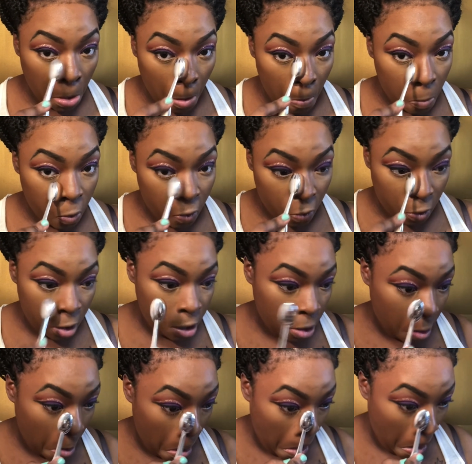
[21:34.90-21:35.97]
I'm just
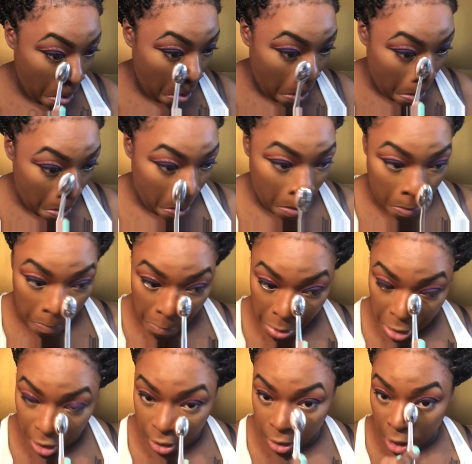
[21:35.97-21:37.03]
gonna
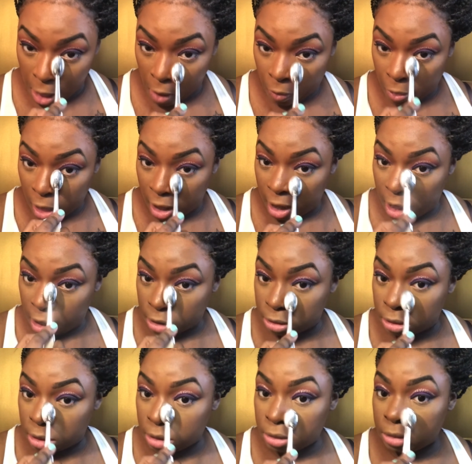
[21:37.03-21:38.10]
blend down that
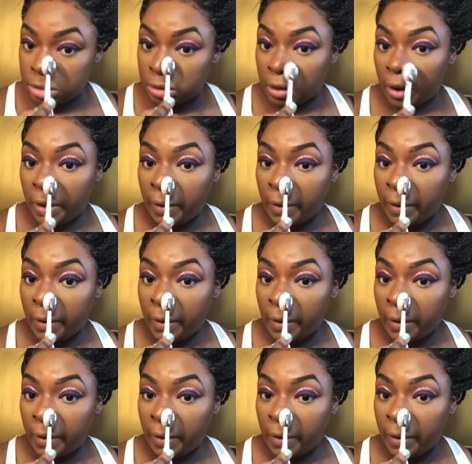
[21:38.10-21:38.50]
excess.